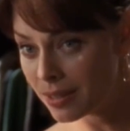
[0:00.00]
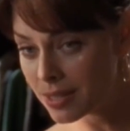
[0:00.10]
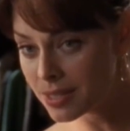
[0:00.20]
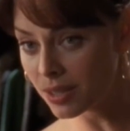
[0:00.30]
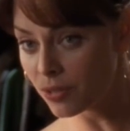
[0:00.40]
The
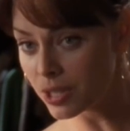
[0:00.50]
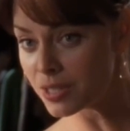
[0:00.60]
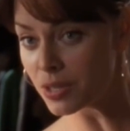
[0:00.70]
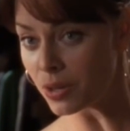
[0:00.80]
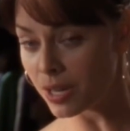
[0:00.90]
Siegfrieds
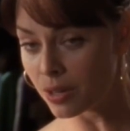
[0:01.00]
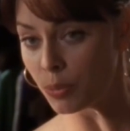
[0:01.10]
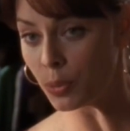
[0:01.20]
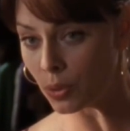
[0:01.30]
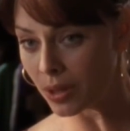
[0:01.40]
donated a
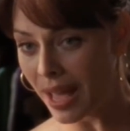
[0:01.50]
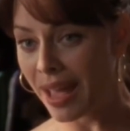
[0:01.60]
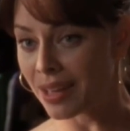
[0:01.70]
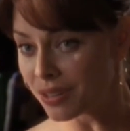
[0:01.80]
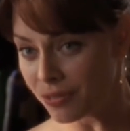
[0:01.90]
pool
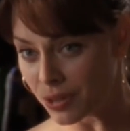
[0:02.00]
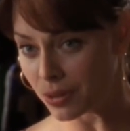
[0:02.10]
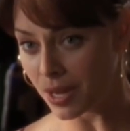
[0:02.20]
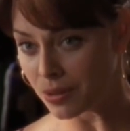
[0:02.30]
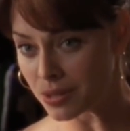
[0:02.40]
and a field
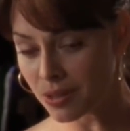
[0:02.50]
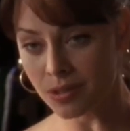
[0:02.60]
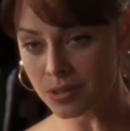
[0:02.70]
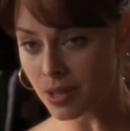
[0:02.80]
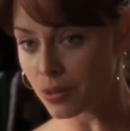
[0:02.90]
house. Their
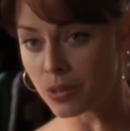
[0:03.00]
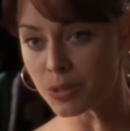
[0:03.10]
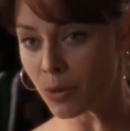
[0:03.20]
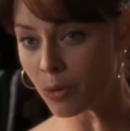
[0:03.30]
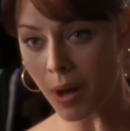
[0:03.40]
son only
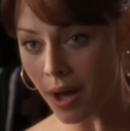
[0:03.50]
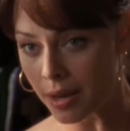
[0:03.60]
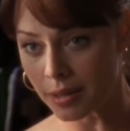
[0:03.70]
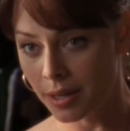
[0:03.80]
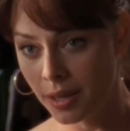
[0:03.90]
smoked
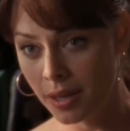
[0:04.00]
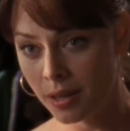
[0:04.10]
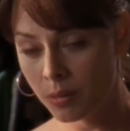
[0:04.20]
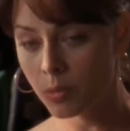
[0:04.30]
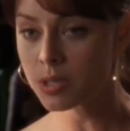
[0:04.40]
pot.
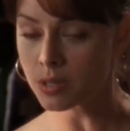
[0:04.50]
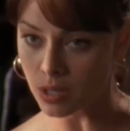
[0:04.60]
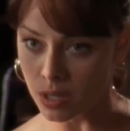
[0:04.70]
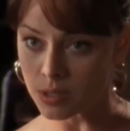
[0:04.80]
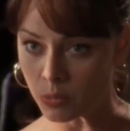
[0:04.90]
Marissa
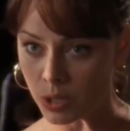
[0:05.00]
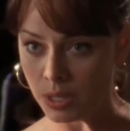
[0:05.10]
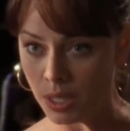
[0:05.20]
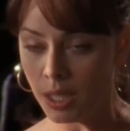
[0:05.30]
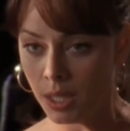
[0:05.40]
shot someone.
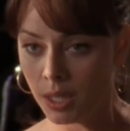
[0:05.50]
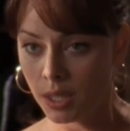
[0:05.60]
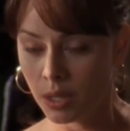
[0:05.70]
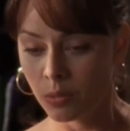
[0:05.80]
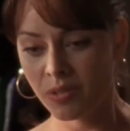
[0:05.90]

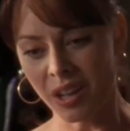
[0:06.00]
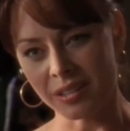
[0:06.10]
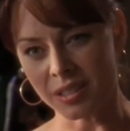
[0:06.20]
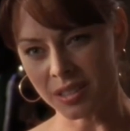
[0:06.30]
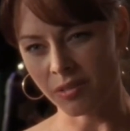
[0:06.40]
We've got to
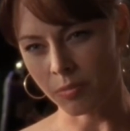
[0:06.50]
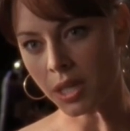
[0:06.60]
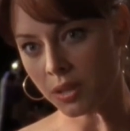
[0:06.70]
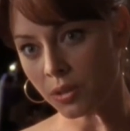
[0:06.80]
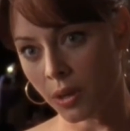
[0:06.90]
at least give him a
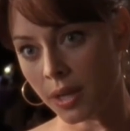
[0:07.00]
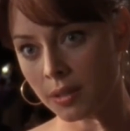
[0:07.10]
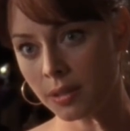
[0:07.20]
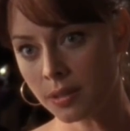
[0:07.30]
hundred grand.